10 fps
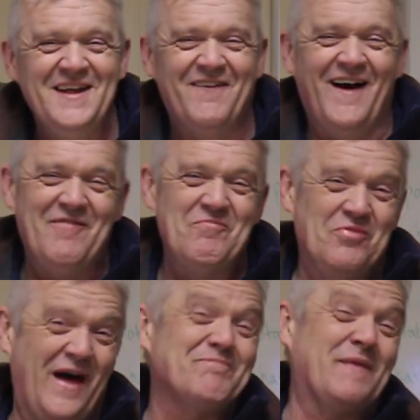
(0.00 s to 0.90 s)
Anyway,
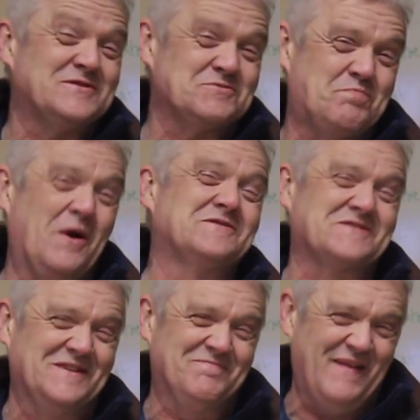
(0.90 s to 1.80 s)
that bit's a
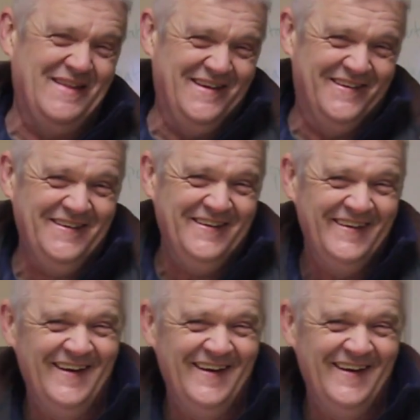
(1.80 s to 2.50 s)
personal opinion.